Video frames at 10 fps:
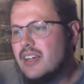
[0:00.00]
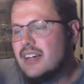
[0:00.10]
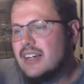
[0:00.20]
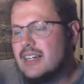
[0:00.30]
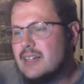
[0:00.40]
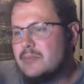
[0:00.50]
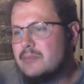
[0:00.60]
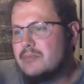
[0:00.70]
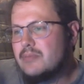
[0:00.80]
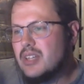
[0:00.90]

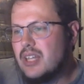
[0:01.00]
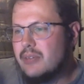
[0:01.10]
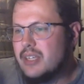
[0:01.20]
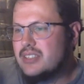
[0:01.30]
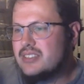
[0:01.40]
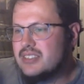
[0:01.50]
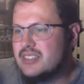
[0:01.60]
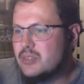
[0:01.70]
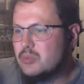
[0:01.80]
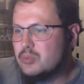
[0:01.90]
Clemmey
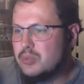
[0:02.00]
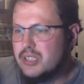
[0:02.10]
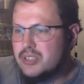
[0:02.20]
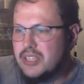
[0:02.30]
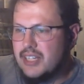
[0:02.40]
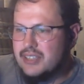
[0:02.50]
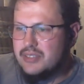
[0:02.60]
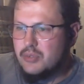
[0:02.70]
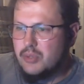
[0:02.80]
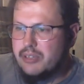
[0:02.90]
is a real
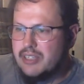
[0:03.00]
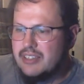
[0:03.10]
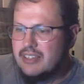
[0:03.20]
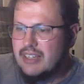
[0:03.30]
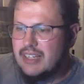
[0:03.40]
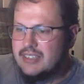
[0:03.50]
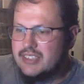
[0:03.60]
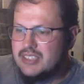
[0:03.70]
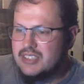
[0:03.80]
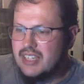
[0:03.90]
challenge for me.
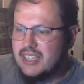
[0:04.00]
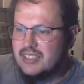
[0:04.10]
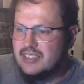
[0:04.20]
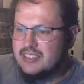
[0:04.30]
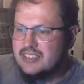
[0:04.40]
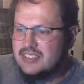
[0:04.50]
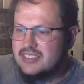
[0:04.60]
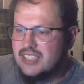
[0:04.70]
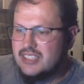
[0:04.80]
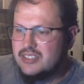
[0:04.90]
Just again, because
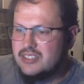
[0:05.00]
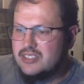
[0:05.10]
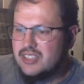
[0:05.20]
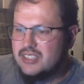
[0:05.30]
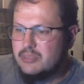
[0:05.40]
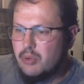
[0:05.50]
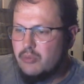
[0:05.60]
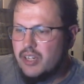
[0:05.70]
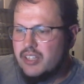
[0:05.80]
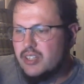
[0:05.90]
it's a
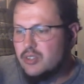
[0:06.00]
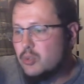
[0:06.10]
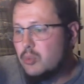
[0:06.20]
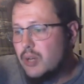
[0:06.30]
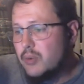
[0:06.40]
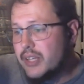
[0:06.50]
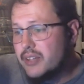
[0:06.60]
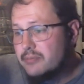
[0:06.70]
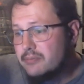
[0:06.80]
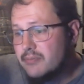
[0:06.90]
profile they don't do well with.